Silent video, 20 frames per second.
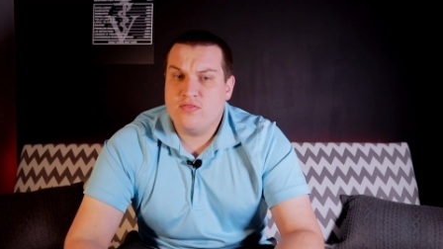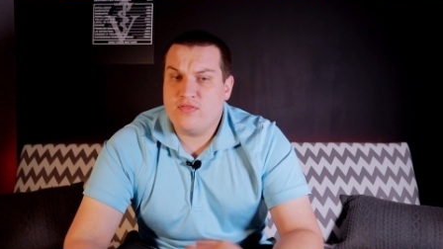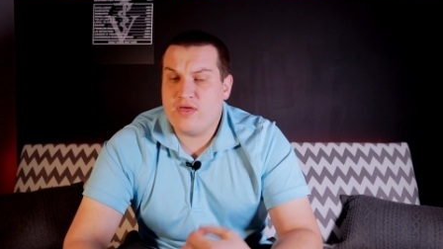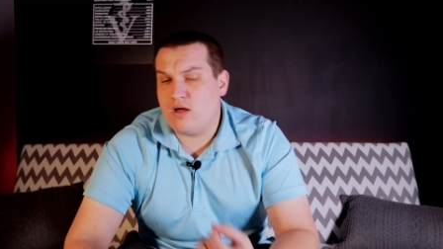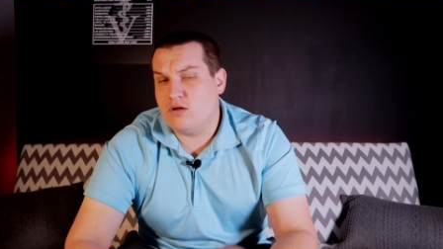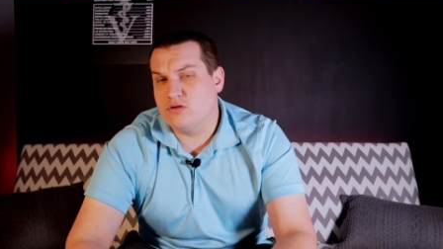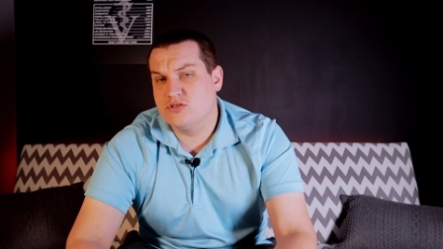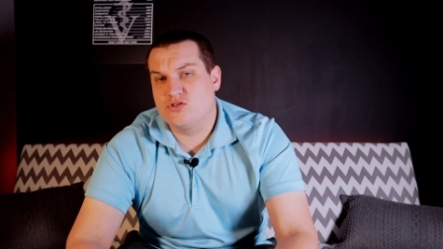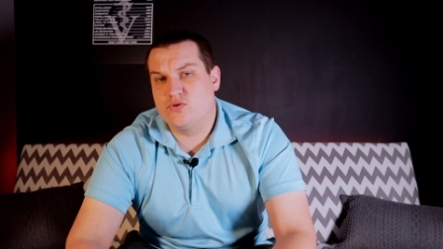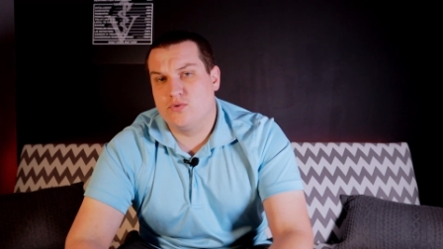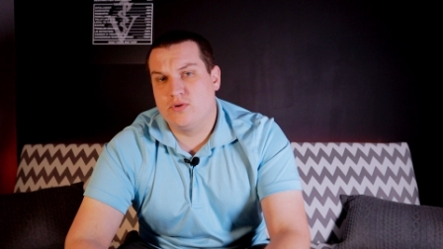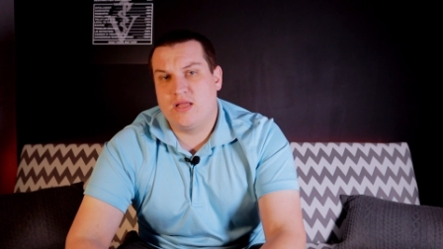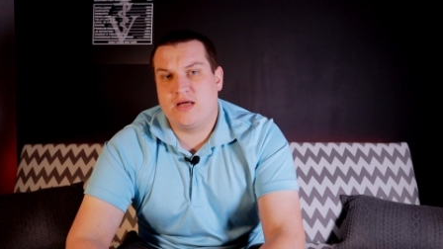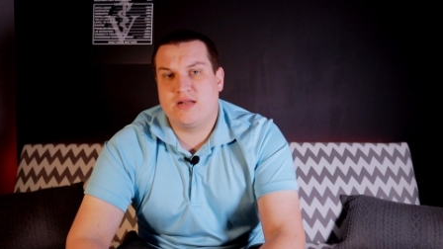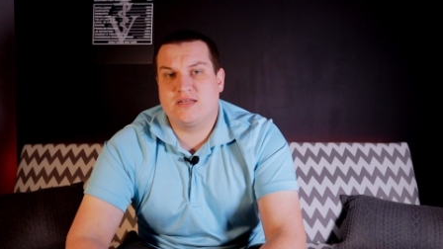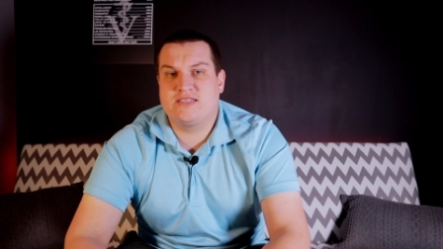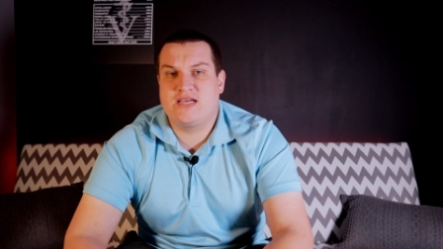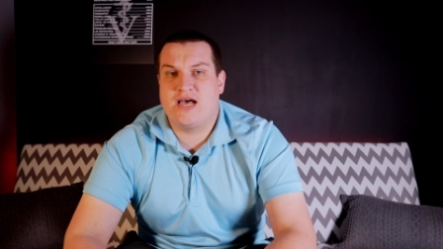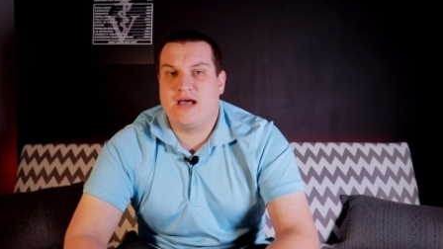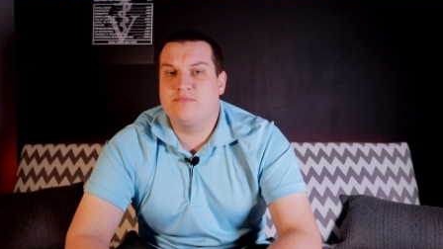They also a
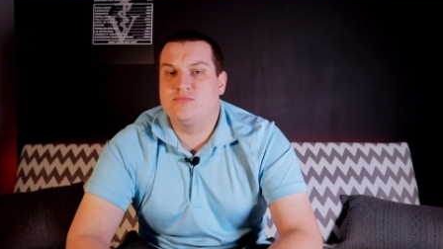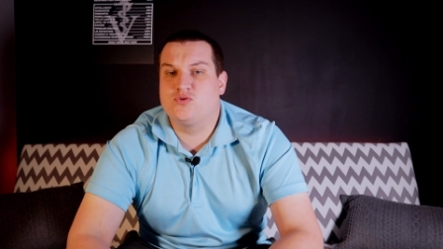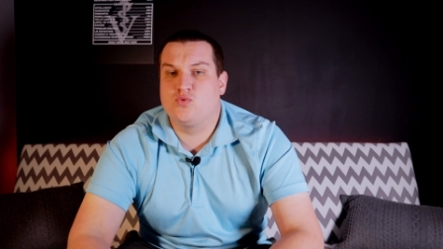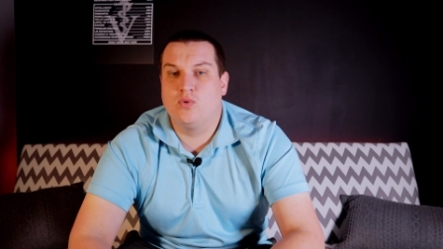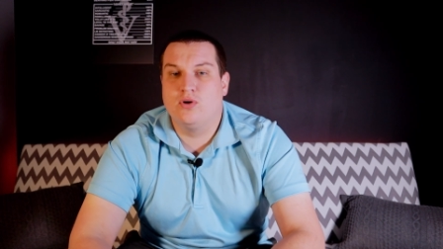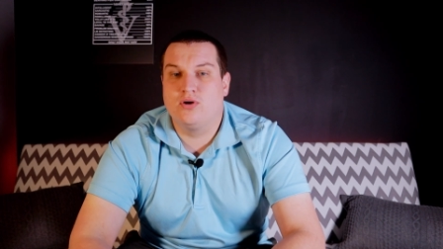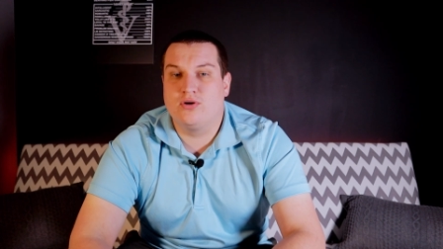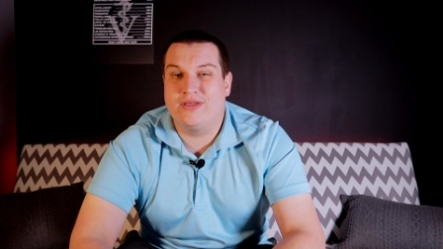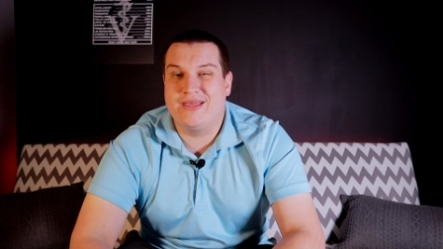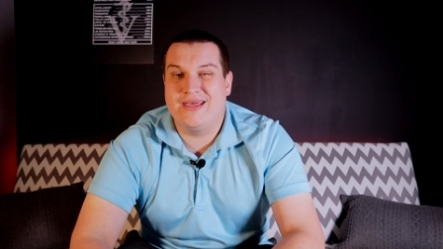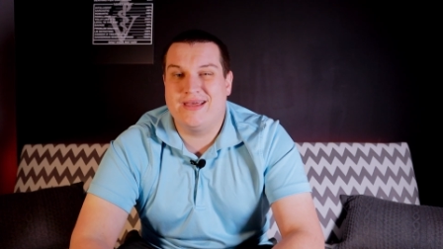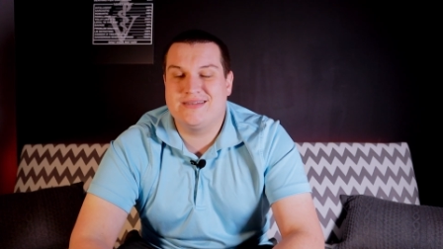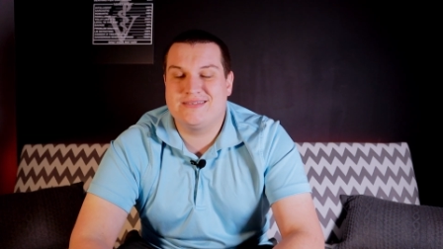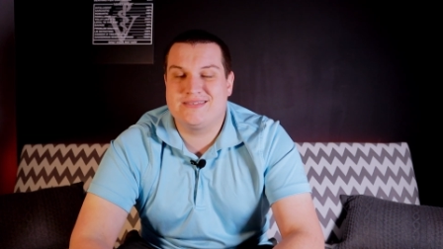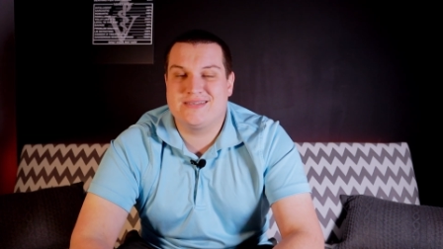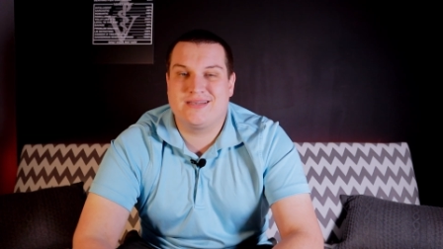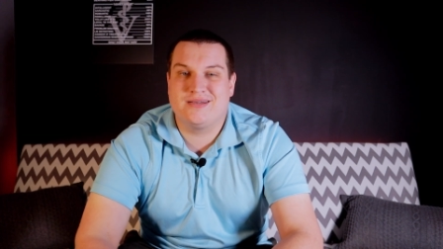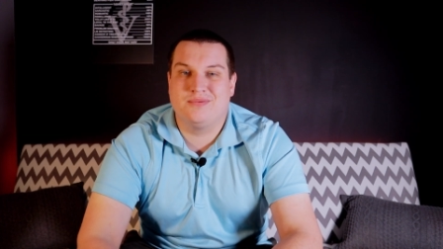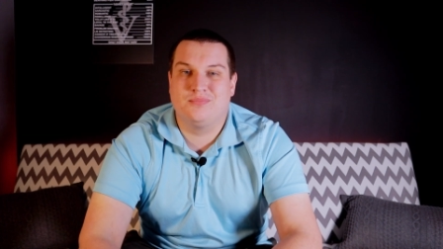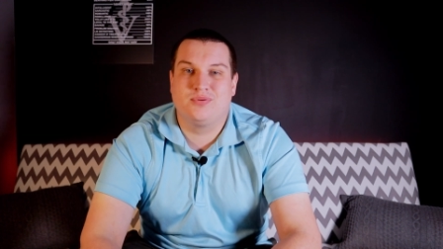lot of times will
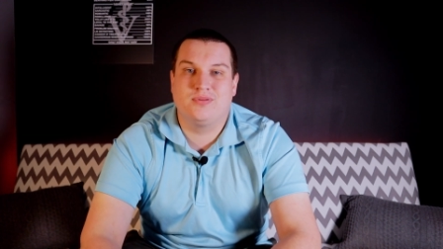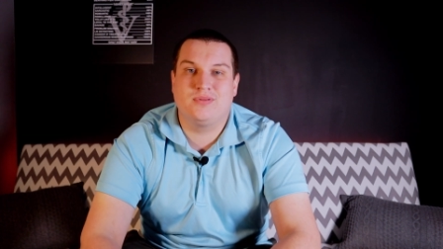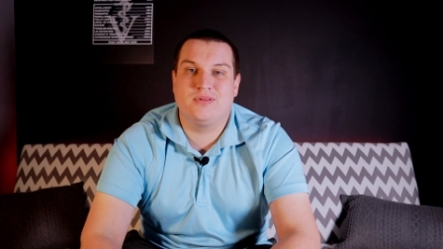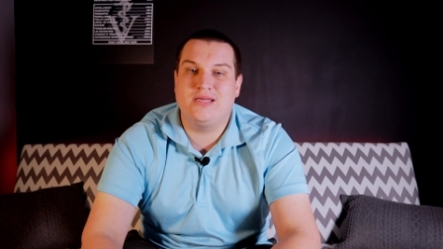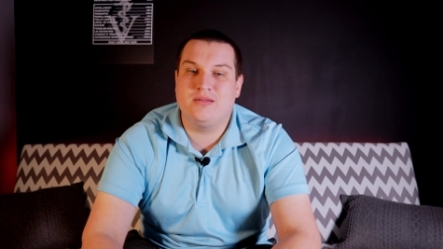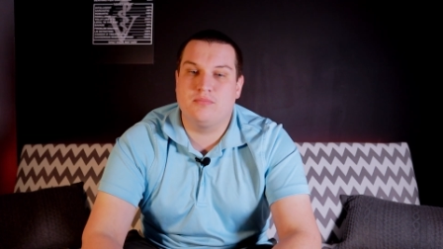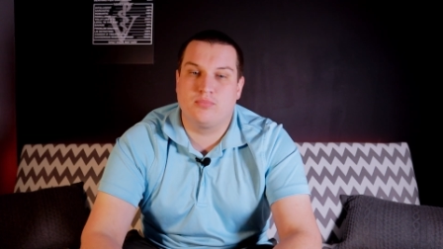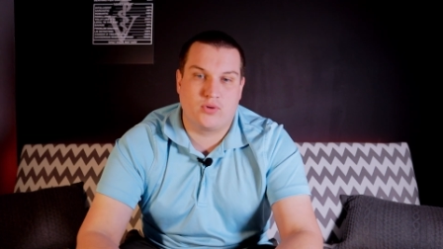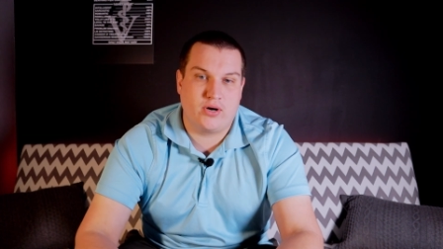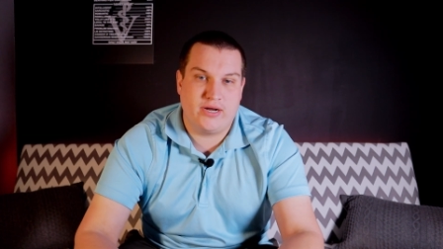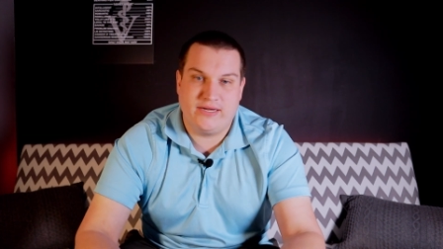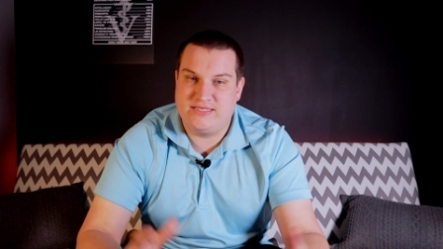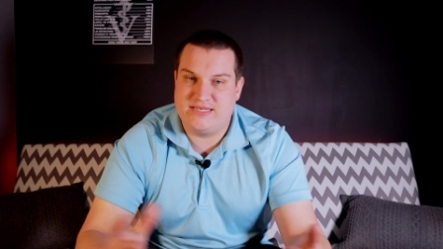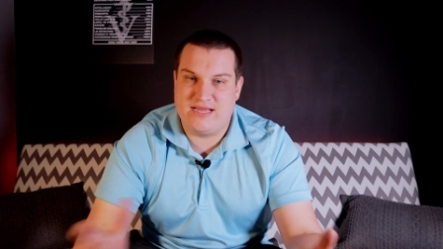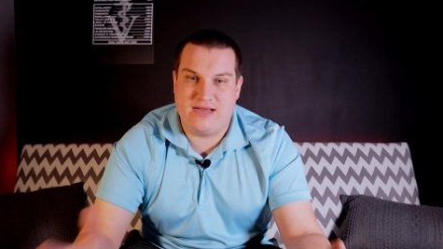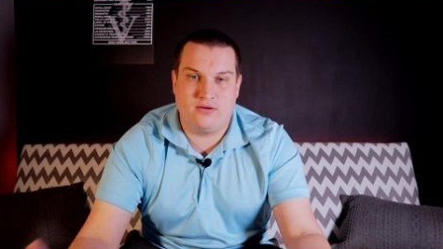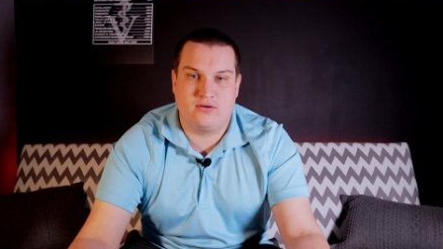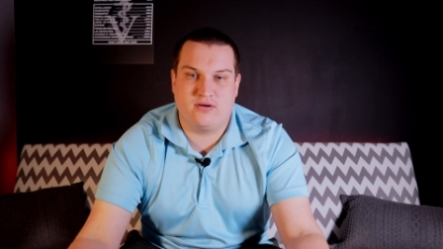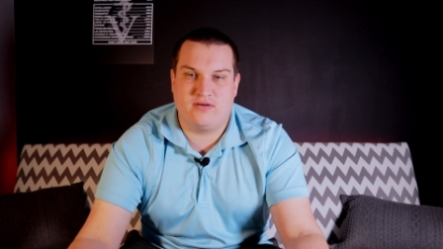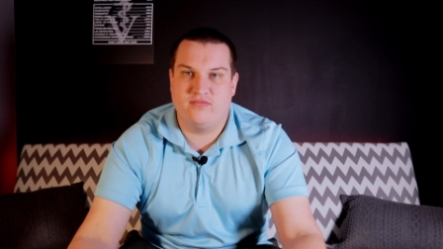get complete breakdown